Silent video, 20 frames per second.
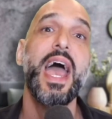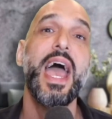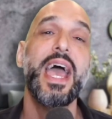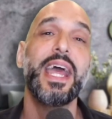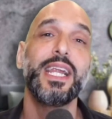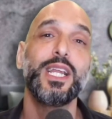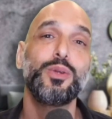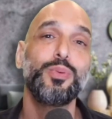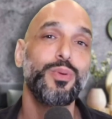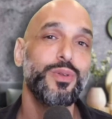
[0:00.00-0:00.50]

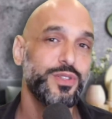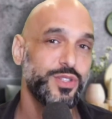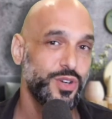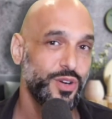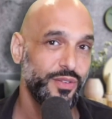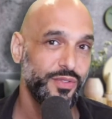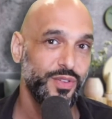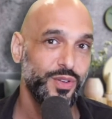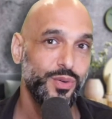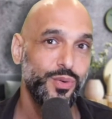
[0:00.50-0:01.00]
And it will
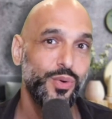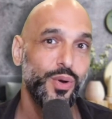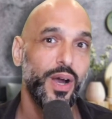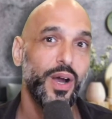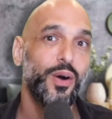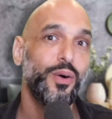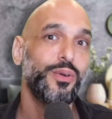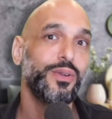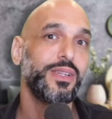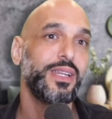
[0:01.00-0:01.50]
serve you
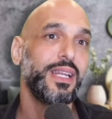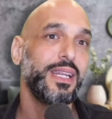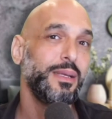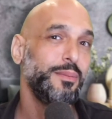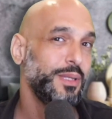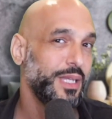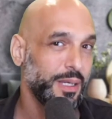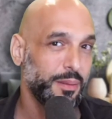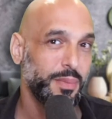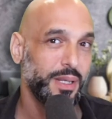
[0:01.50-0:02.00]
on the
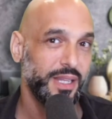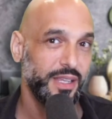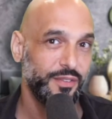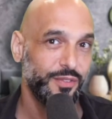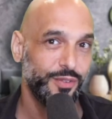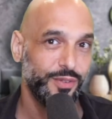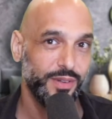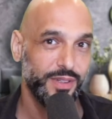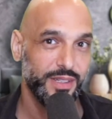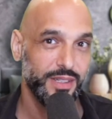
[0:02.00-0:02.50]
limiting
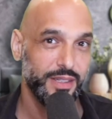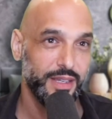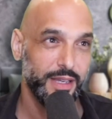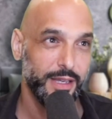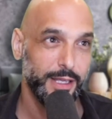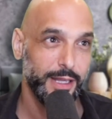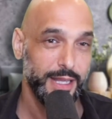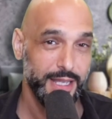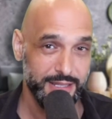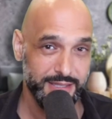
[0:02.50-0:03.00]
belief
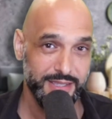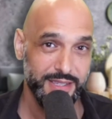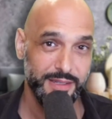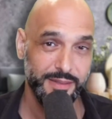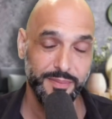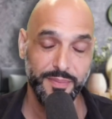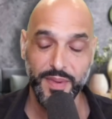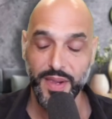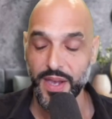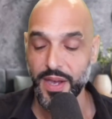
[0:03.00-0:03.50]
lesson